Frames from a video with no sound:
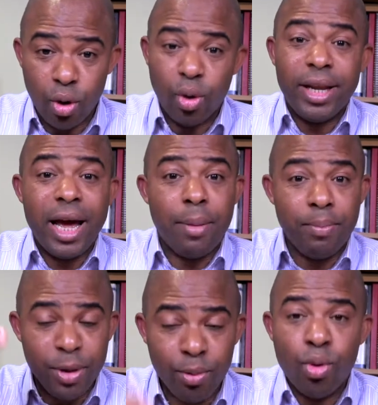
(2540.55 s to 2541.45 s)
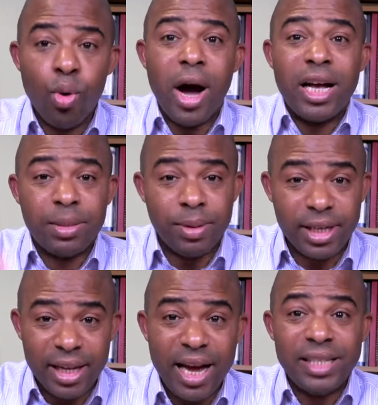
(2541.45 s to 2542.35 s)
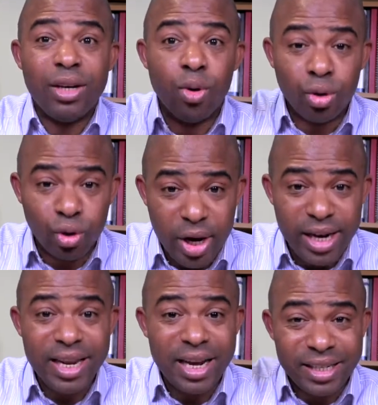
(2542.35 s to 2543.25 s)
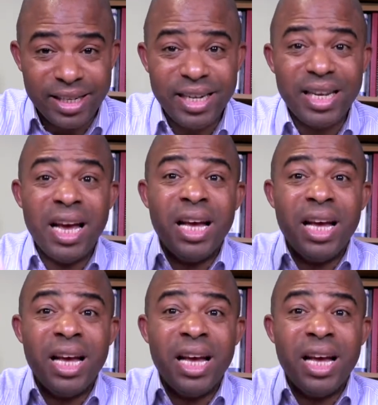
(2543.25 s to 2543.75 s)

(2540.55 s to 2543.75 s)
No, there are people who are specialized. They go training. They are trained.